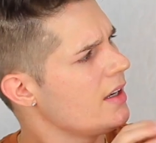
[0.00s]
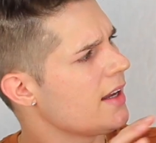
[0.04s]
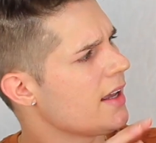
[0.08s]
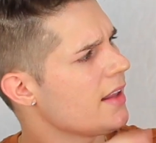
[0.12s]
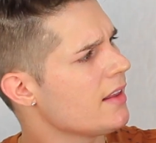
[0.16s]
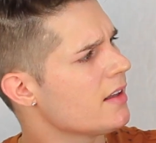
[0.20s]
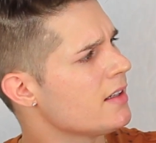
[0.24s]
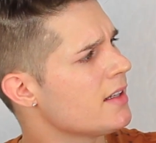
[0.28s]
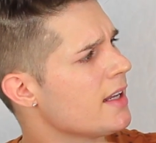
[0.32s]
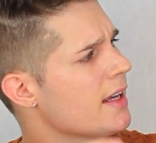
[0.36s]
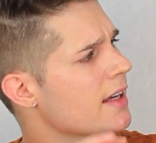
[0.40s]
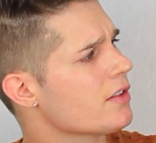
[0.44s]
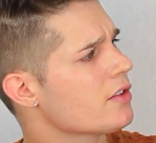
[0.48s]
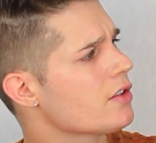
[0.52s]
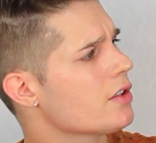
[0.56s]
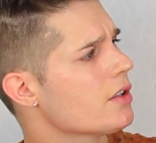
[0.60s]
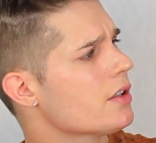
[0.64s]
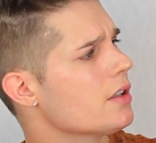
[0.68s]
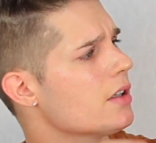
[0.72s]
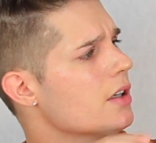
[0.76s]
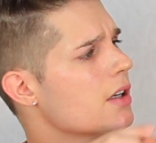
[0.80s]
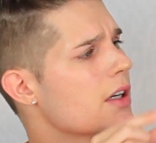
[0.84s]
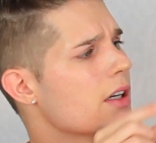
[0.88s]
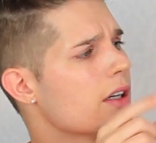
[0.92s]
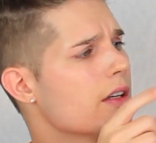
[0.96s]
Now the
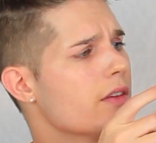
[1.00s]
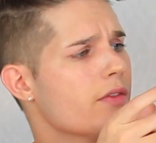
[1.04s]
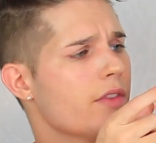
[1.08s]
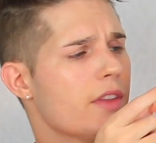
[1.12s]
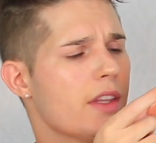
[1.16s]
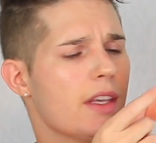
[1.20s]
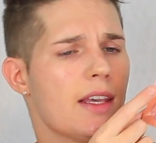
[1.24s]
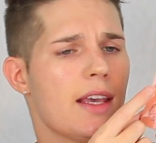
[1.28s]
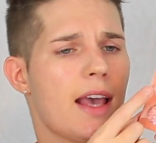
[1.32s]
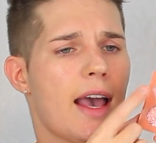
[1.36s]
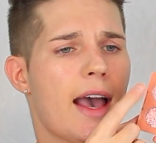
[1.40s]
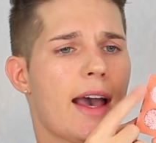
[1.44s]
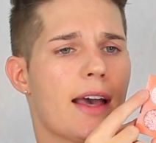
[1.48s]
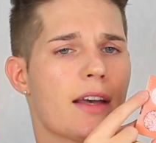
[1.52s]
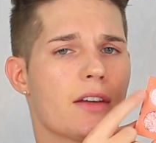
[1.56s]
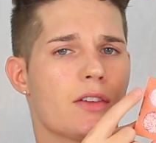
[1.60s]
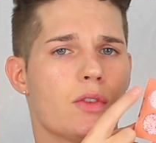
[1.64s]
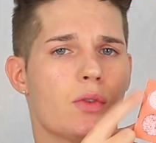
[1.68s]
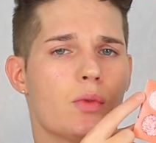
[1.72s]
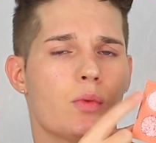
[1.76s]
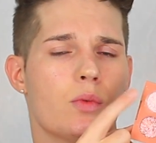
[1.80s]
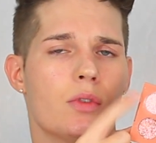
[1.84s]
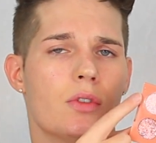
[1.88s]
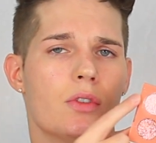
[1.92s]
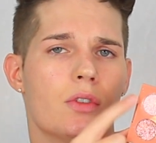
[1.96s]
texture of the
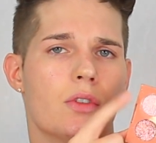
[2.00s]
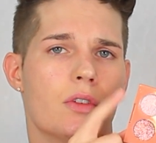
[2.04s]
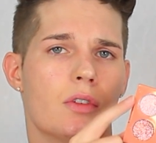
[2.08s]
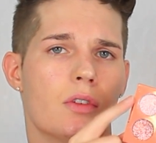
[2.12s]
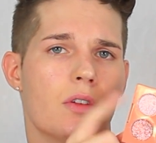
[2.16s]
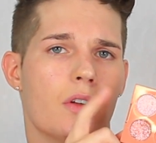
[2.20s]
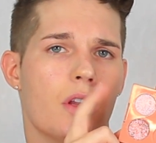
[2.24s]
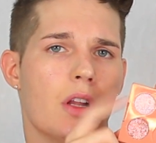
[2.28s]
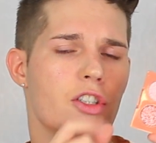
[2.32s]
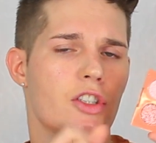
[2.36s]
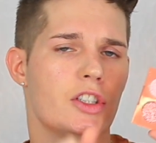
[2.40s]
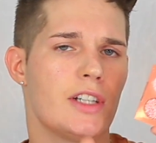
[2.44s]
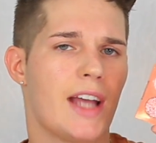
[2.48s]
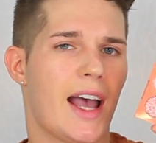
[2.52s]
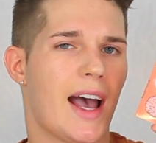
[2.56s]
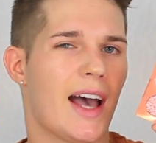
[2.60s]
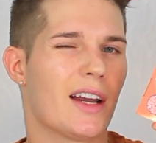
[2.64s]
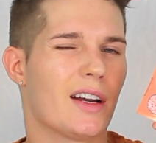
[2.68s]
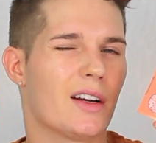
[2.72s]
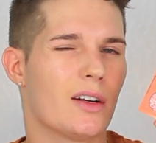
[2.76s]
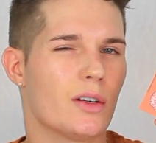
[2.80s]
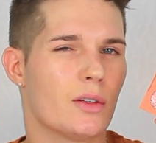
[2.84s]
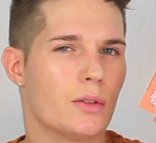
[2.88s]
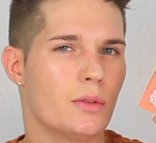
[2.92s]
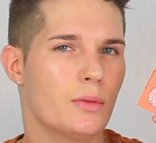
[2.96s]
actual
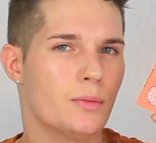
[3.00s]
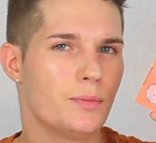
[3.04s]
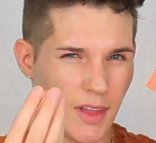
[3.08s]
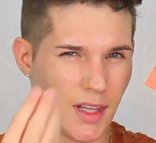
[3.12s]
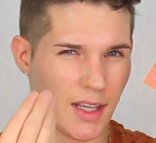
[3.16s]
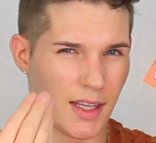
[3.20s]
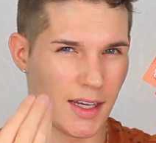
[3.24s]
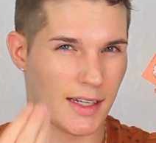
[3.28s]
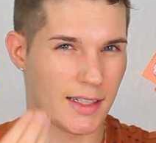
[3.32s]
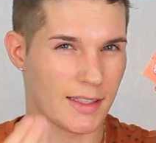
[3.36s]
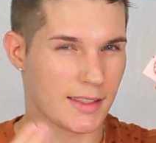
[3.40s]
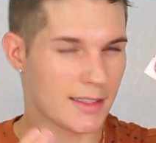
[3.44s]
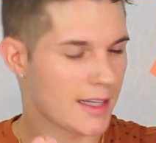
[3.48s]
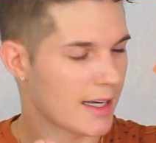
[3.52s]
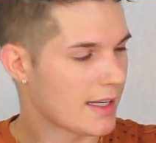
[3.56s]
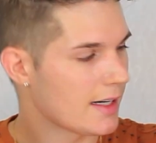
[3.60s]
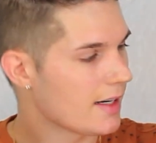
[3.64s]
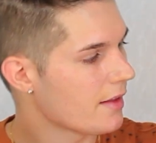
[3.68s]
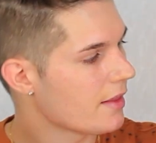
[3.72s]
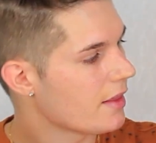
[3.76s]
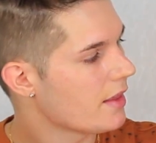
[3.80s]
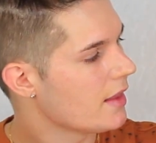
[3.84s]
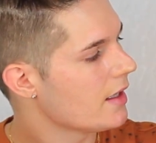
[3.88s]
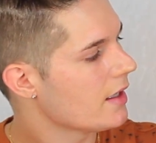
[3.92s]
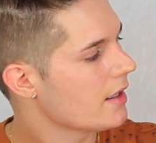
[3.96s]
shadow, it is kind
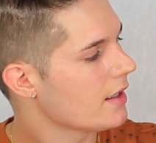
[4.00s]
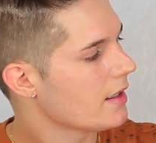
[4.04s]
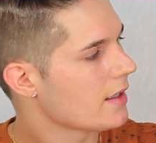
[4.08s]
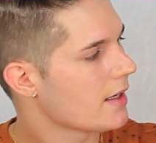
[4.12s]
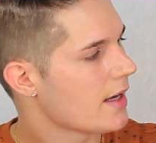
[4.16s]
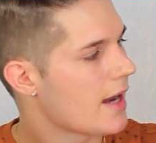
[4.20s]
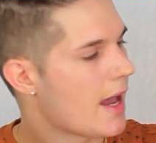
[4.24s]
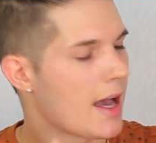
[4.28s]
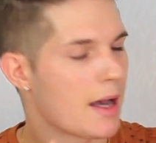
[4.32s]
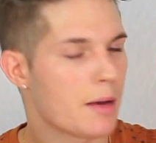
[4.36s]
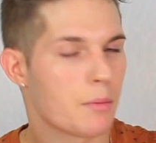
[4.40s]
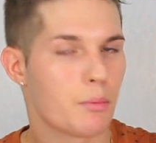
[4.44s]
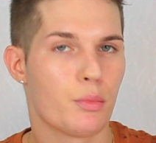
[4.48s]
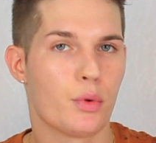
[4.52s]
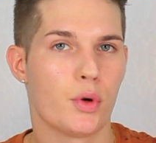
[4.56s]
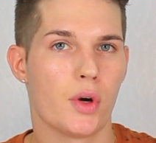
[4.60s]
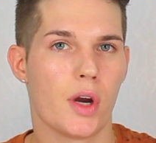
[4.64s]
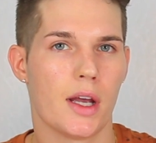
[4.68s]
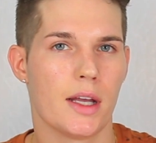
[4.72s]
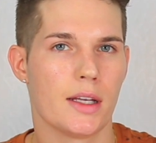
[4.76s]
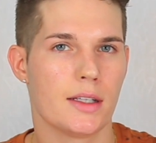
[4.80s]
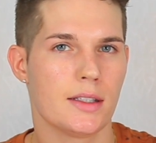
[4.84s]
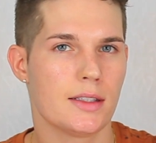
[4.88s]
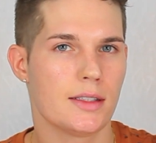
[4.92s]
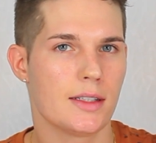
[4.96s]
of thick, not
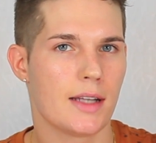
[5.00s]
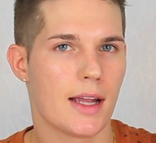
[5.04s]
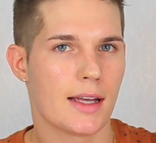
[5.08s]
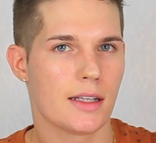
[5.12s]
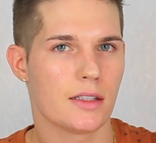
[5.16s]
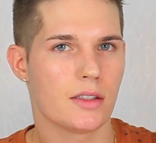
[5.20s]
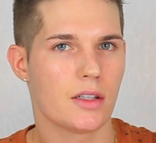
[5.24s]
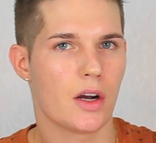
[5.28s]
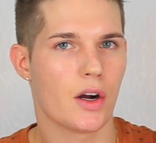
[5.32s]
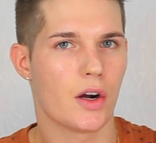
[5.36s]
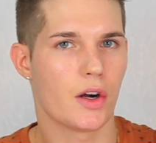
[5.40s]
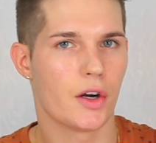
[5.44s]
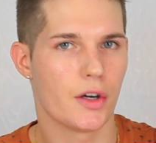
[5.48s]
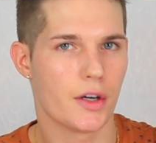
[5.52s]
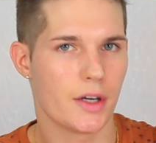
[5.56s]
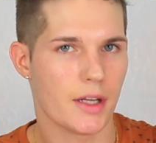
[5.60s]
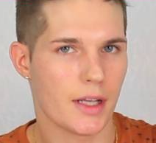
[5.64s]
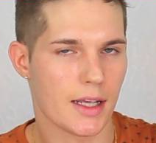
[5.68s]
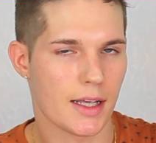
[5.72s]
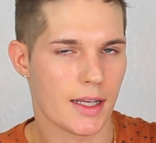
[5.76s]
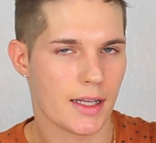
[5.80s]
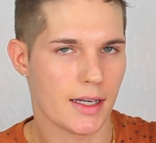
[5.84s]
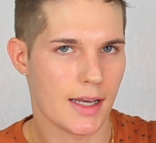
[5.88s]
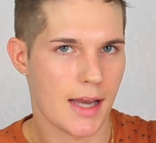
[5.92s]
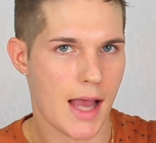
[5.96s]
pressed as hard
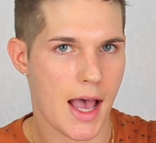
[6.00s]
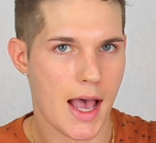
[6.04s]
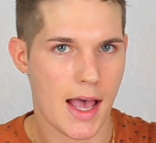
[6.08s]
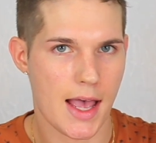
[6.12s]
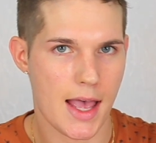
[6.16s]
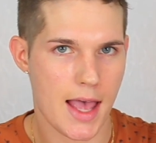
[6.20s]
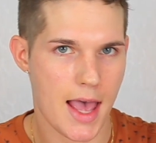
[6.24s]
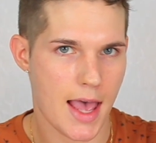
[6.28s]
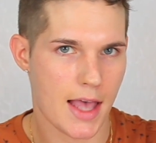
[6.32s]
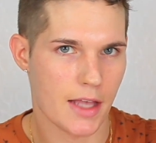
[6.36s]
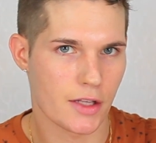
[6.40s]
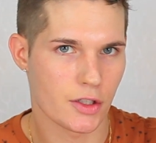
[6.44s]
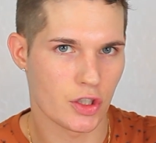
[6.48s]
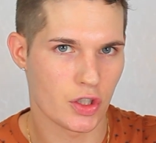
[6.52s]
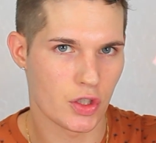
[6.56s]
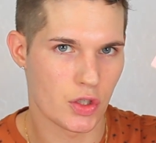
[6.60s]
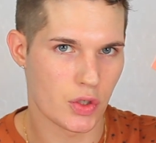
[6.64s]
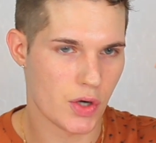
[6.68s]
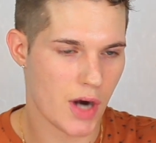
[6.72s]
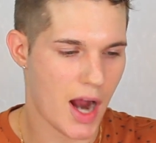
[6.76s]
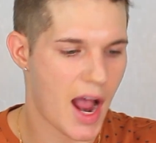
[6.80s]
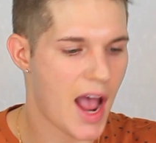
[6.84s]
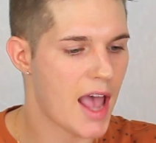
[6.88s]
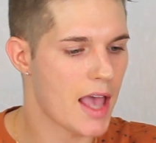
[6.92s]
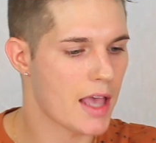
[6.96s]
and not as
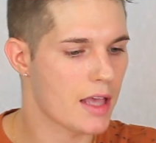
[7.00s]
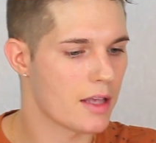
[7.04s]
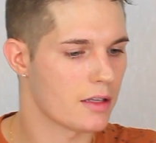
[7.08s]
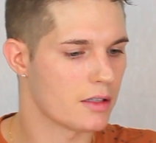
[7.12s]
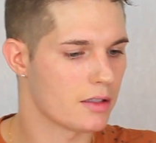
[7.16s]
dry.